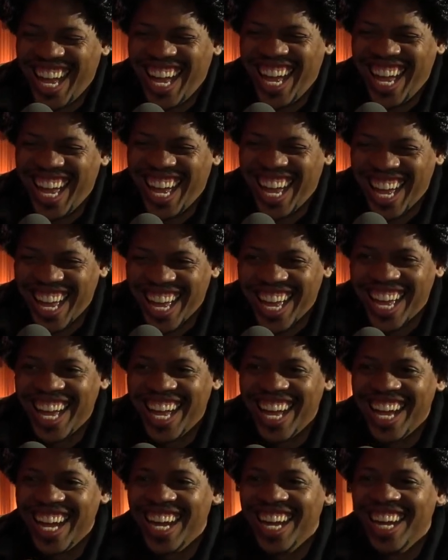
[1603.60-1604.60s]
No, not
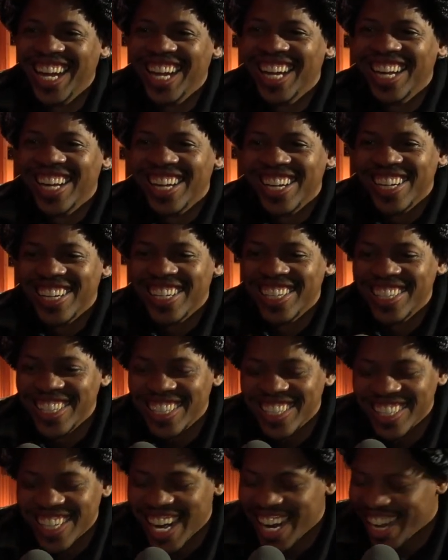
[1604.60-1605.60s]
me. We're
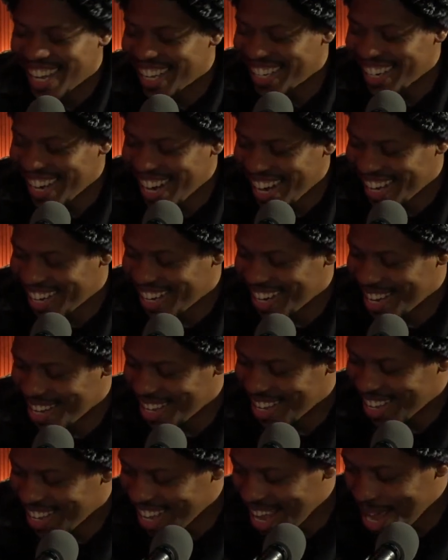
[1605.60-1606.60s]
friends. We're gonna be friends
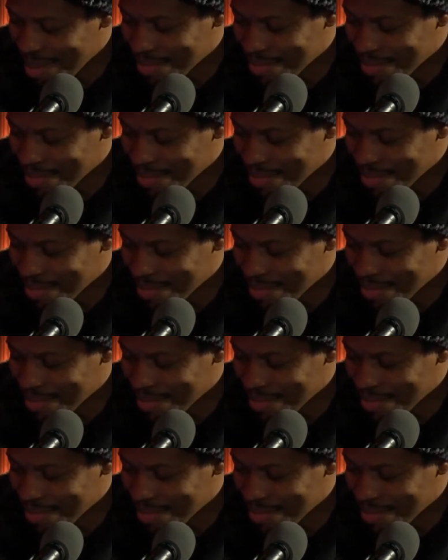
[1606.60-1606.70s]
forever.